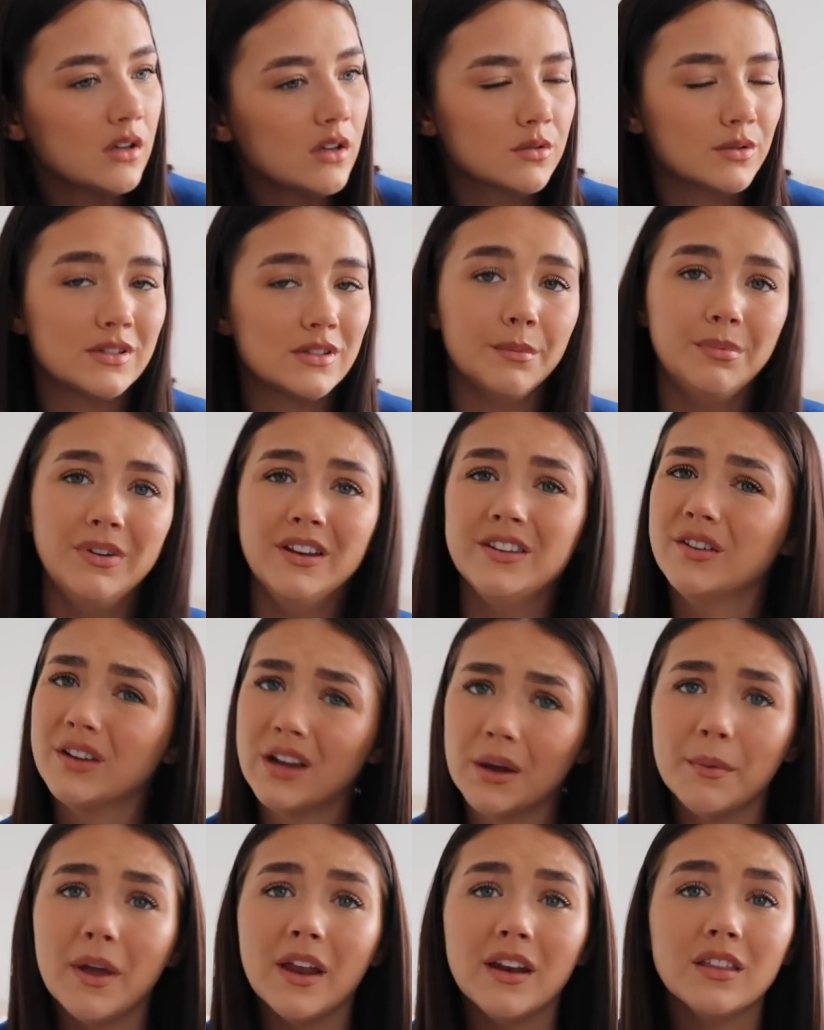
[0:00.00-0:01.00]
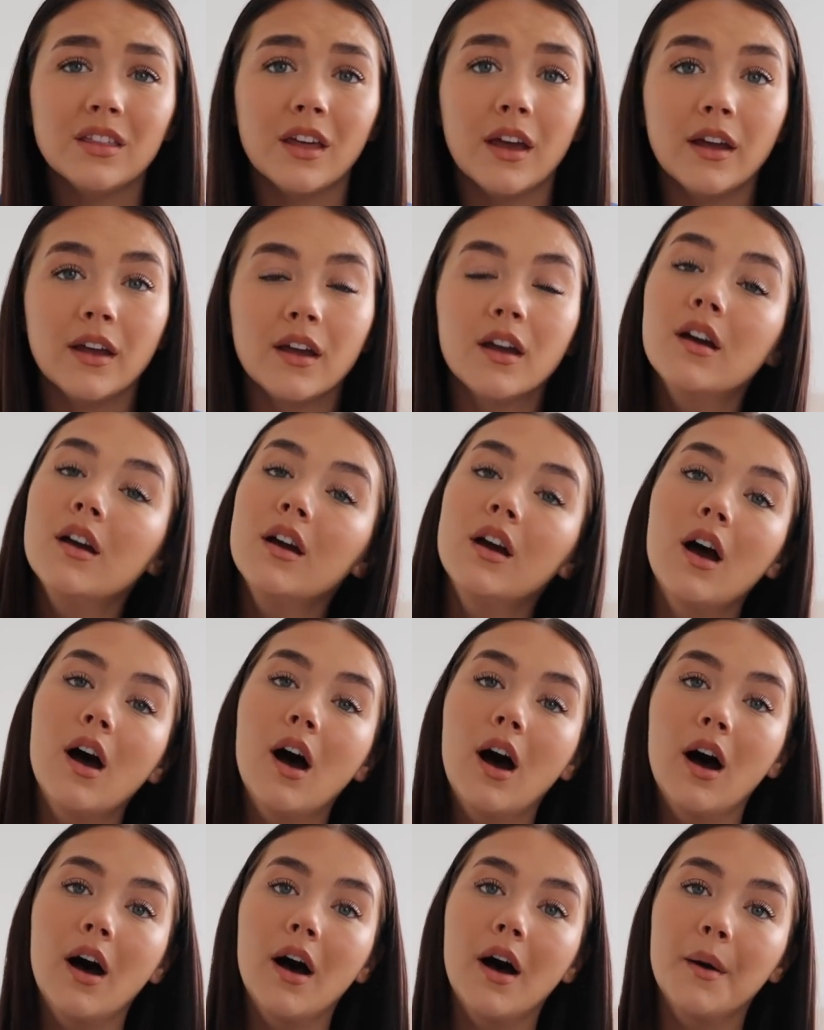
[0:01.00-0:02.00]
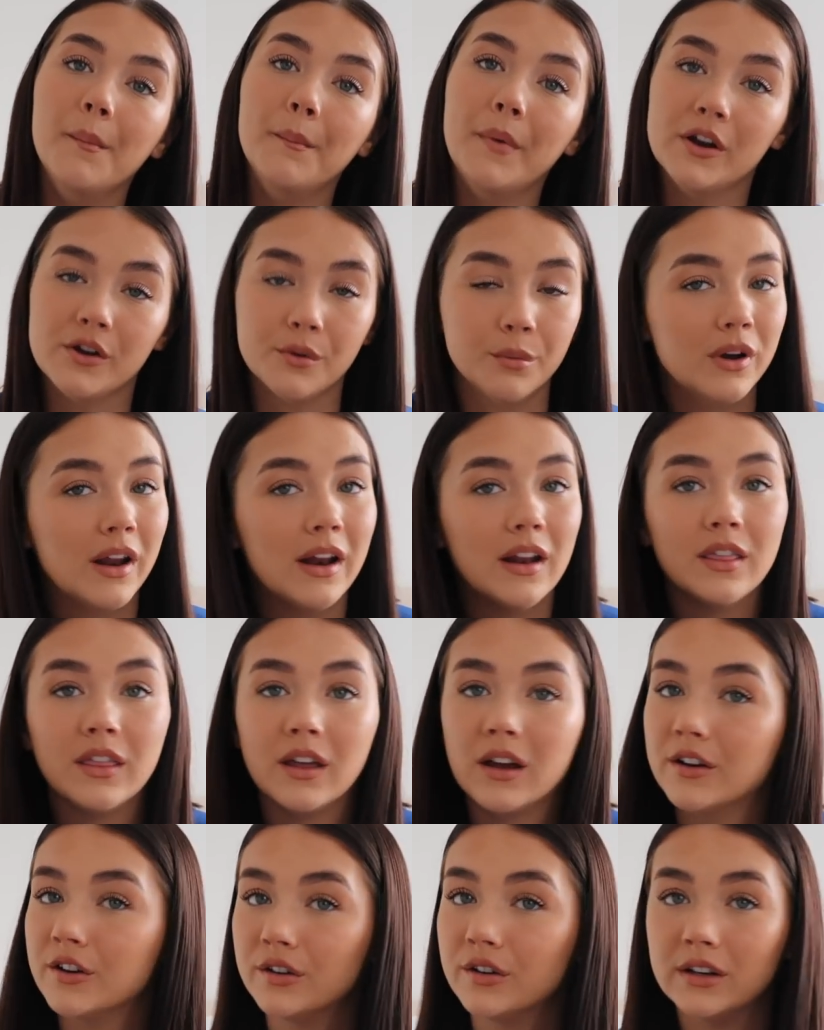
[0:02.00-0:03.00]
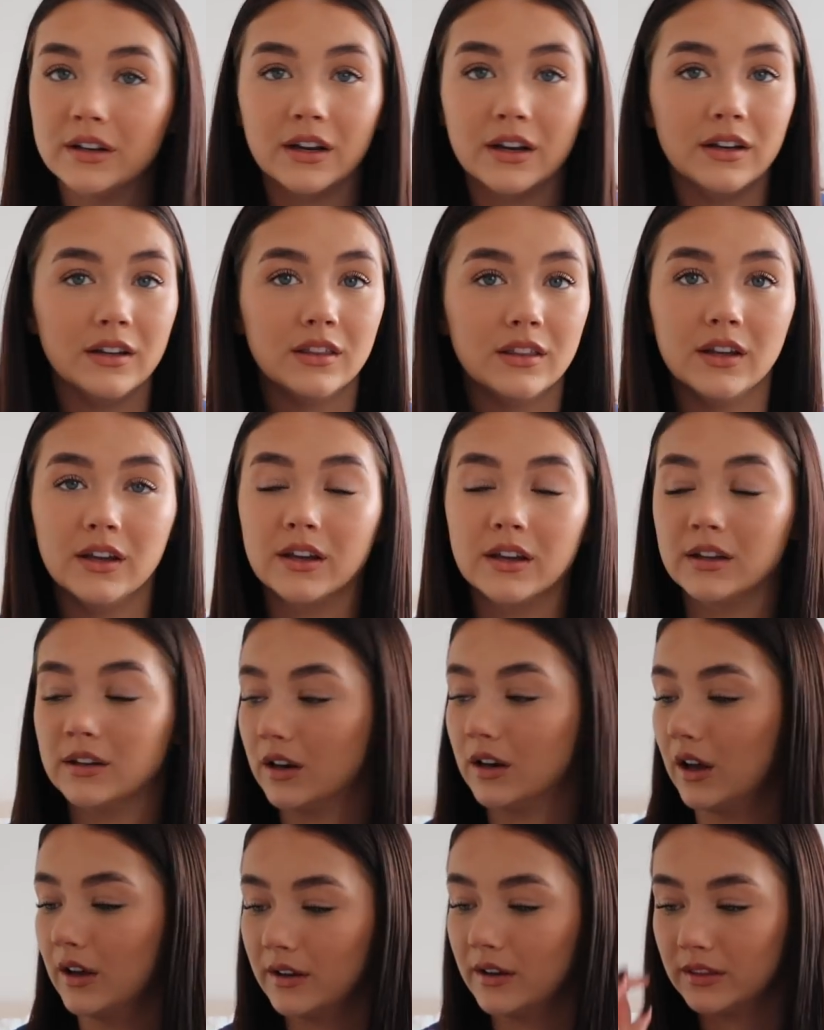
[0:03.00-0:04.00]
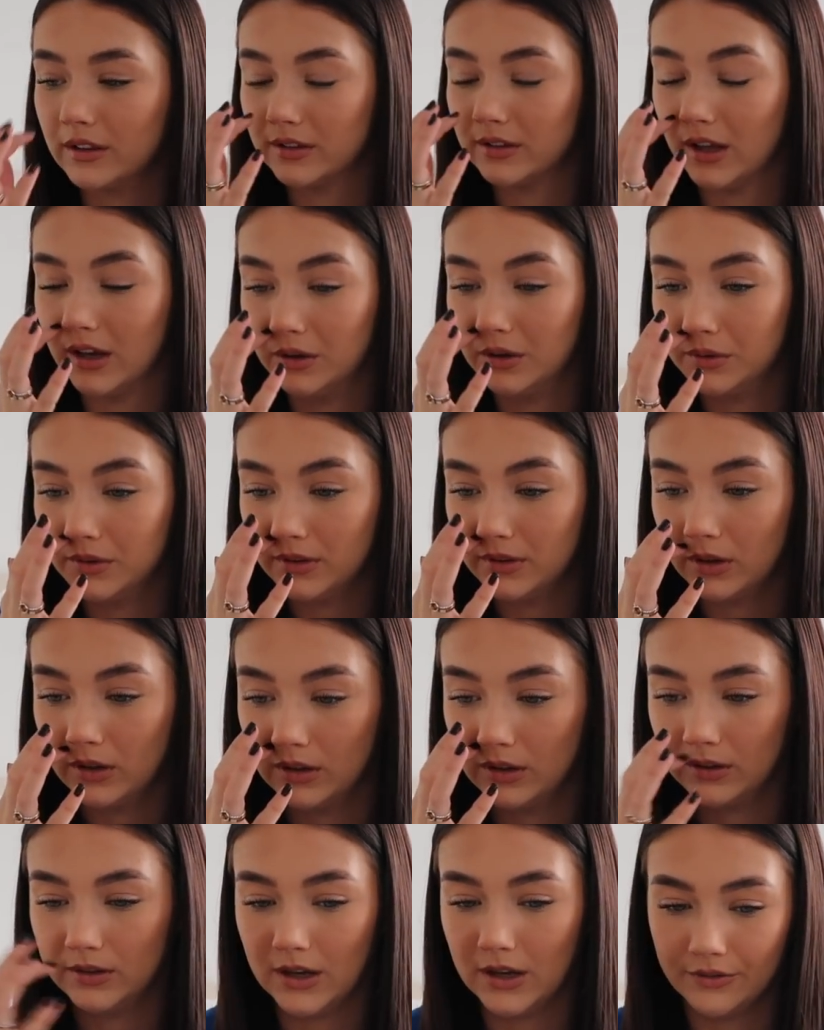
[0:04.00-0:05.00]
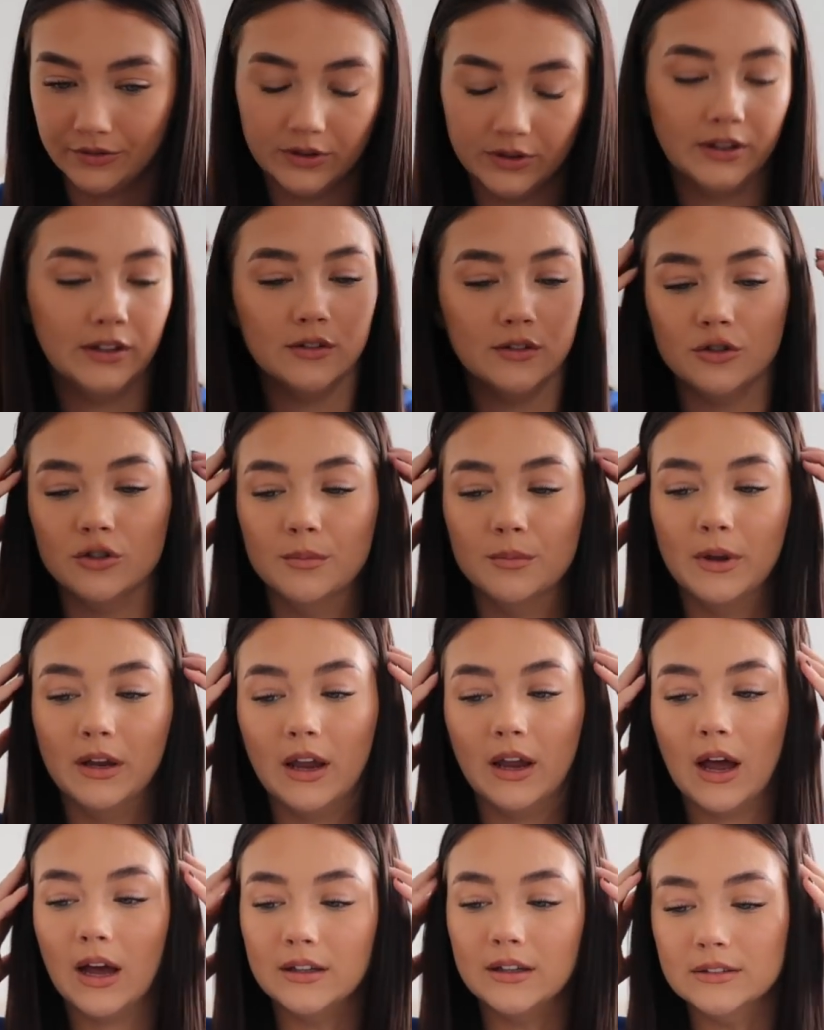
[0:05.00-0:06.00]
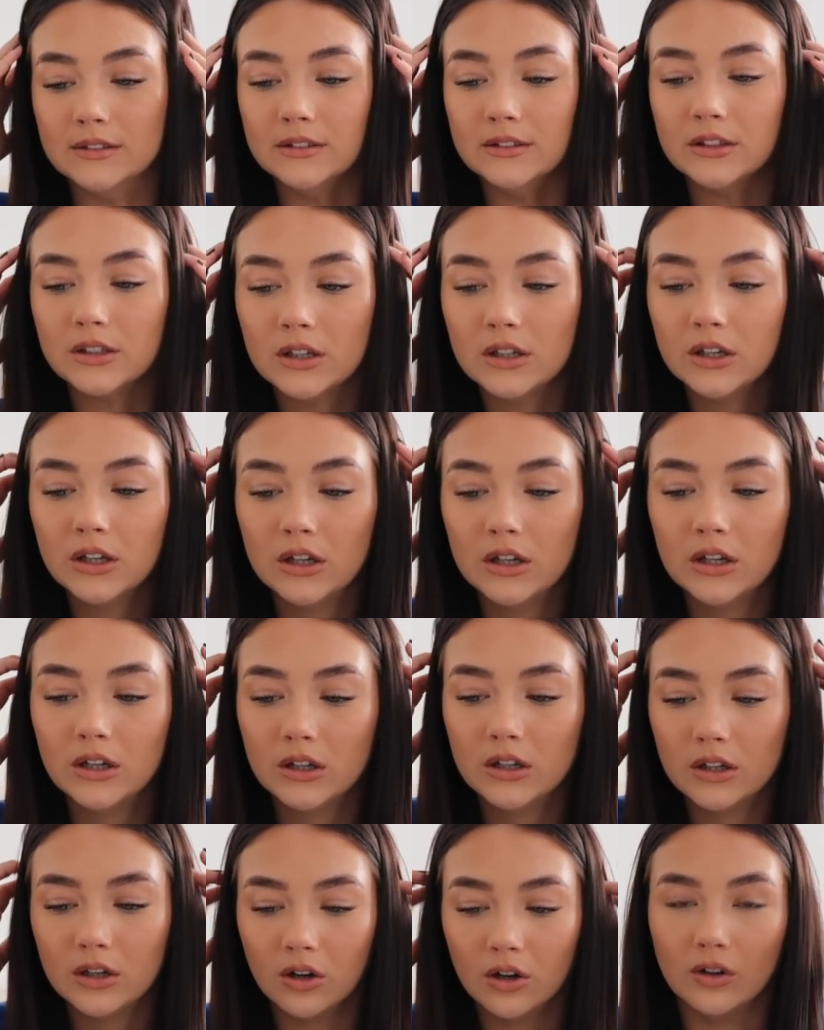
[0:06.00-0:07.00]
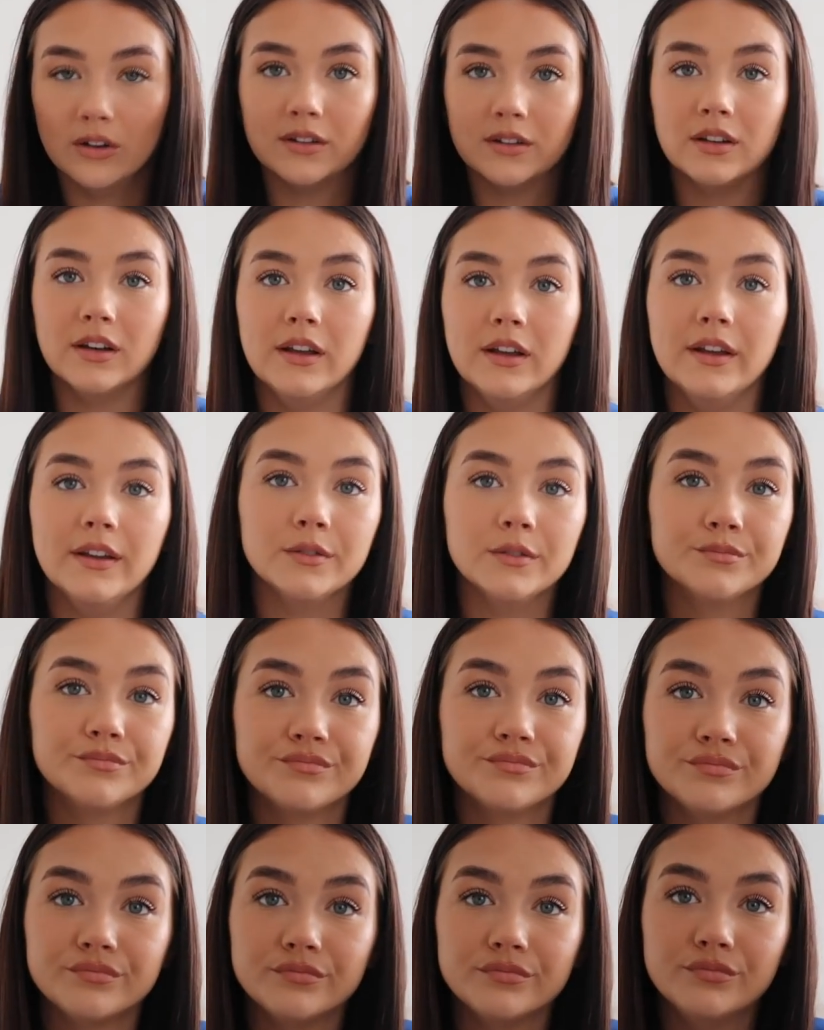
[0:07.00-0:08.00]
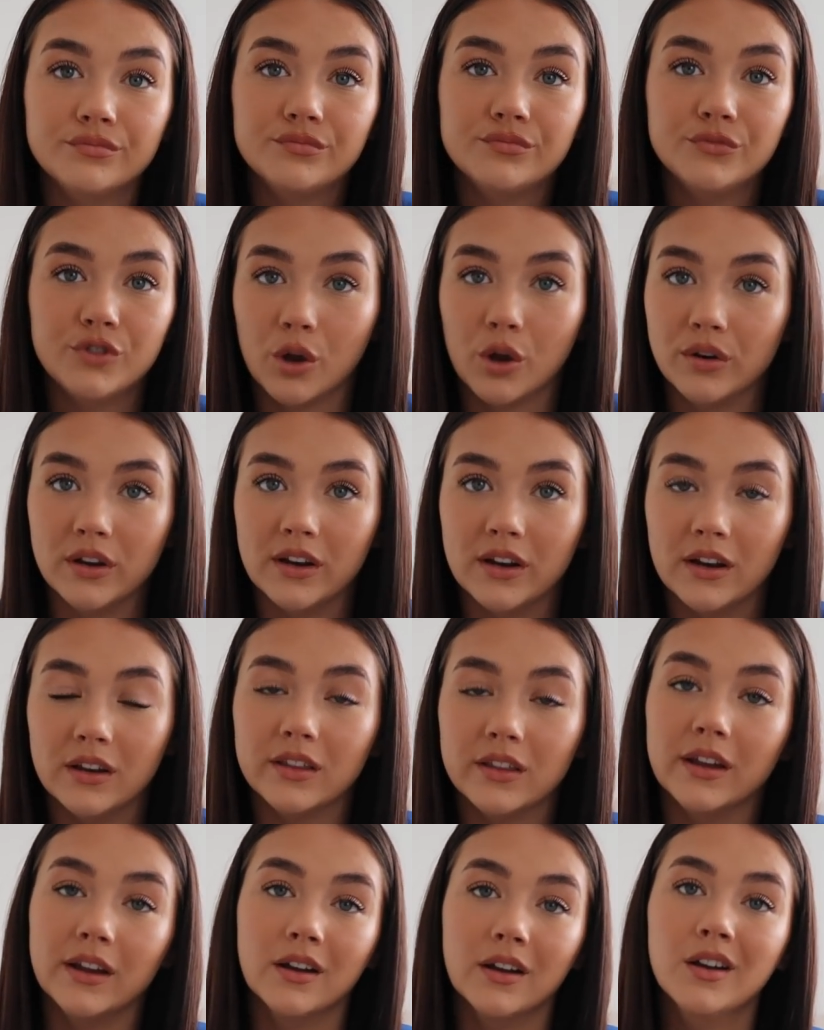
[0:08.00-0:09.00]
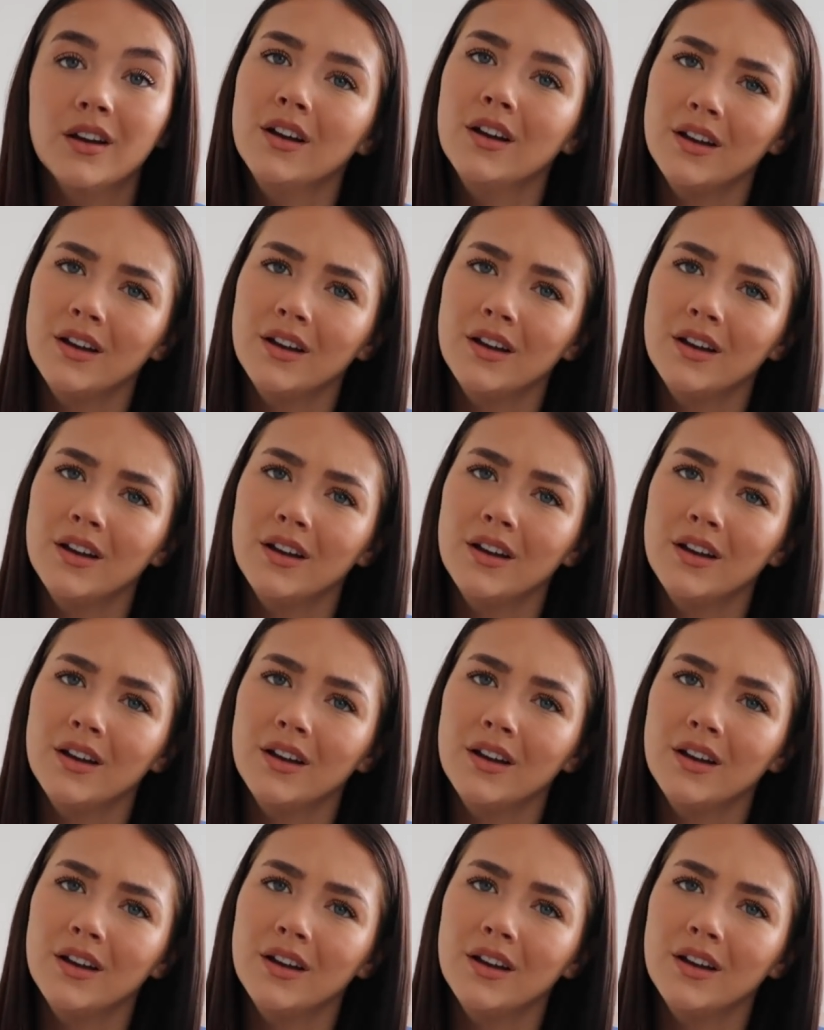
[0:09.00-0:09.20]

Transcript: So I said, please don't get me anything. I don't want anything. I don't need anything. Like, this house is everything to me, and honestly, don't need anything.